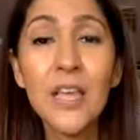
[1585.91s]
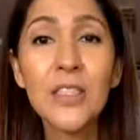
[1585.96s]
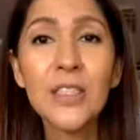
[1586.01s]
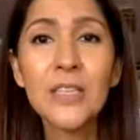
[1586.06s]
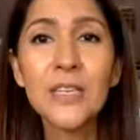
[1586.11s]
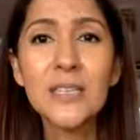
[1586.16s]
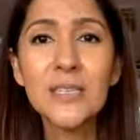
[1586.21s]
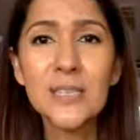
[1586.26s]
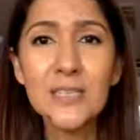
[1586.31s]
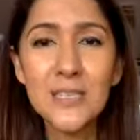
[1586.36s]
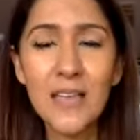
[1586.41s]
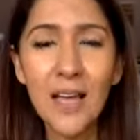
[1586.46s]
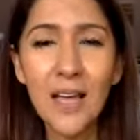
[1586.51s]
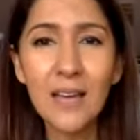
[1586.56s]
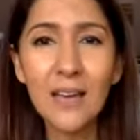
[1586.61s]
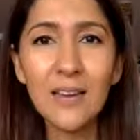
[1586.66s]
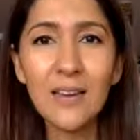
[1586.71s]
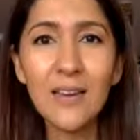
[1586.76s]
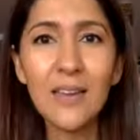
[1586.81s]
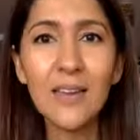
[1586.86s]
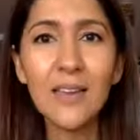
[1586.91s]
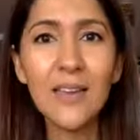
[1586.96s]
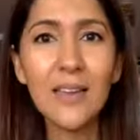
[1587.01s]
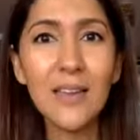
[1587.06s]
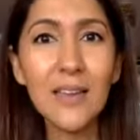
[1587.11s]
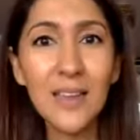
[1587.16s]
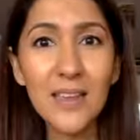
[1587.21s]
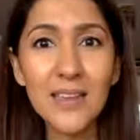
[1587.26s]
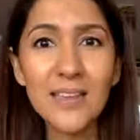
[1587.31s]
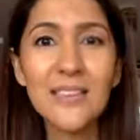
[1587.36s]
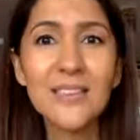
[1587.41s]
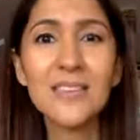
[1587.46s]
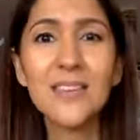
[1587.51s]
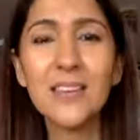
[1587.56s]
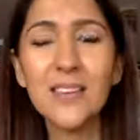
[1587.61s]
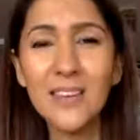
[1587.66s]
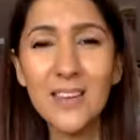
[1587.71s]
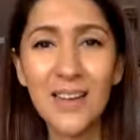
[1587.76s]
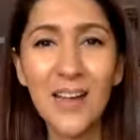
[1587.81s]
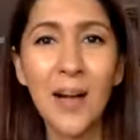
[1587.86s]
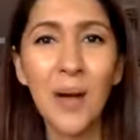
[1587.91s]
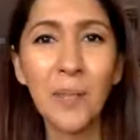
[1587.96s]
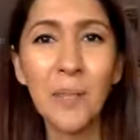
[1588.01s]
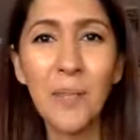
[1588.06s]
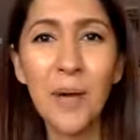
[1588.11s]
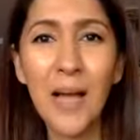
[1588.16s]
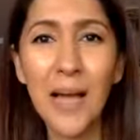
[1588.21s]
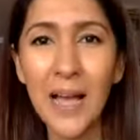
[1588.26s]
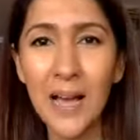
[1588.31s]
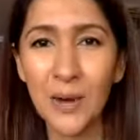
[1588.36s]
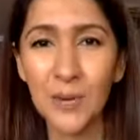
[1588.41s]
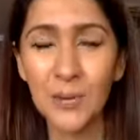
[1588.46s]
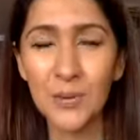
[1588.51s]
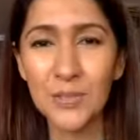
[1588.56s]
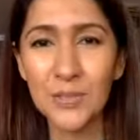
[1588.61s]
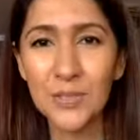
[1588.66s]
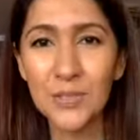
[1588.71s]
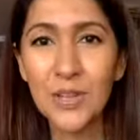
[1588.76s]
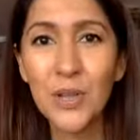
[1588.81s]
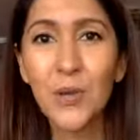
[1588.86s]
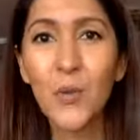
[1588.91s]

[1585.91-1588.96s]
The sun is going to come out,